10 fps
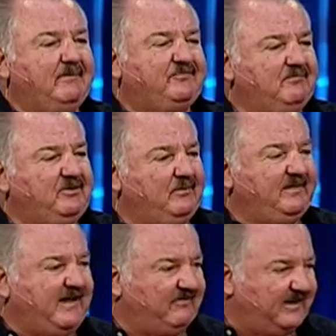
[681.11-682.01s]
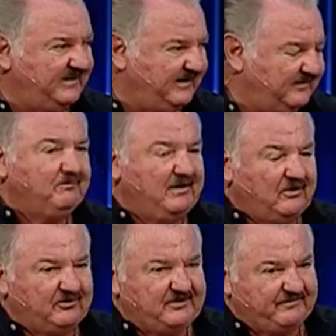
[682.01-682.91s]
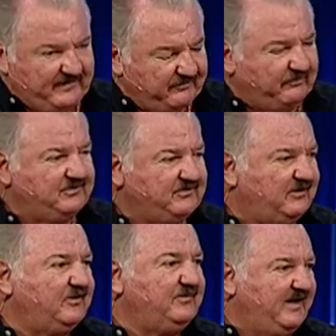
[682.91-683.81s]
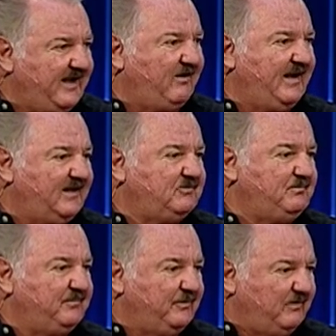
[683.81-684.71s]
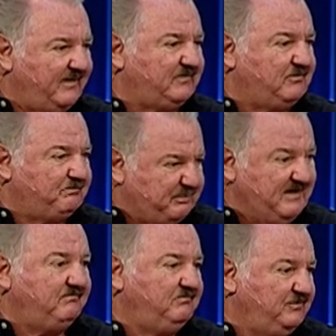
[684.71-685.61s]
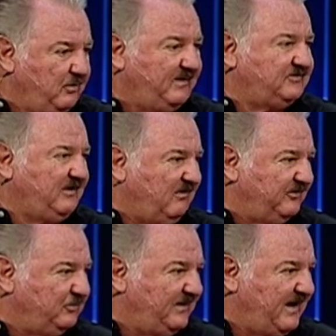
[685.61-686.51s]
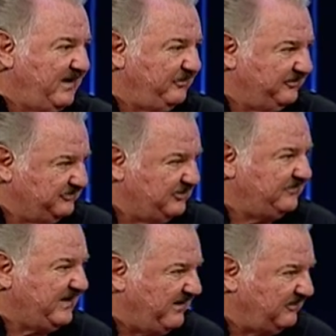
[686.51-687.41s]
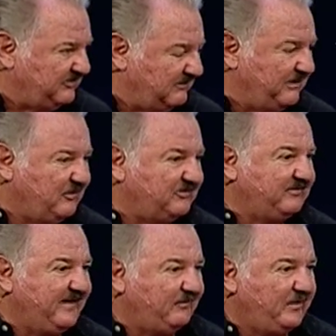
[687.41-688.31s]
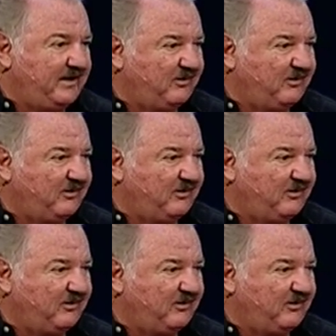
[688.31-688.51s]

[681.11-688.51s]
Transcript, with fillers: from doing that right now? Because the Federal Reserve now has the right to print US dollars. We are the reserve currency, and because of that, we are